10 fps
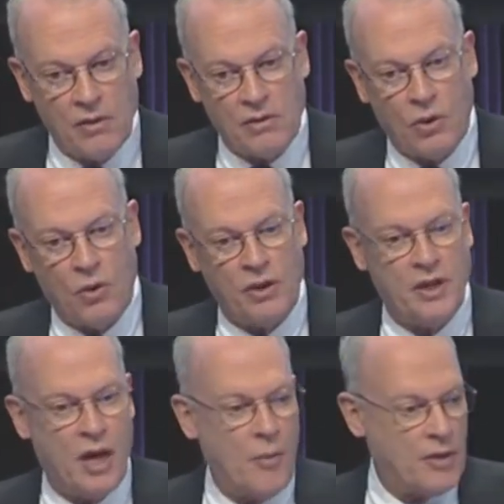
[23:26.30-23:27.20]
totally
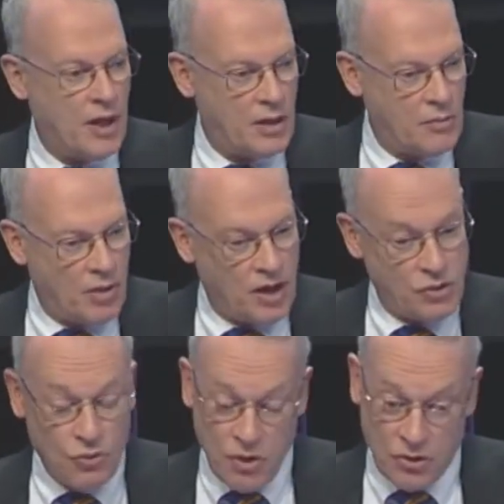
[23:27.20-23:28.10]
dominated by
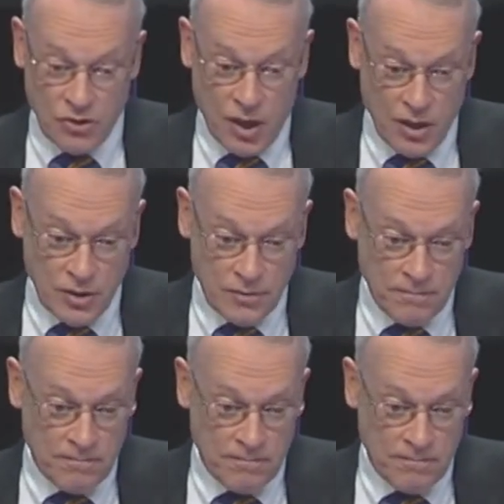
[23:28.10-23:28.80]
2-year studies.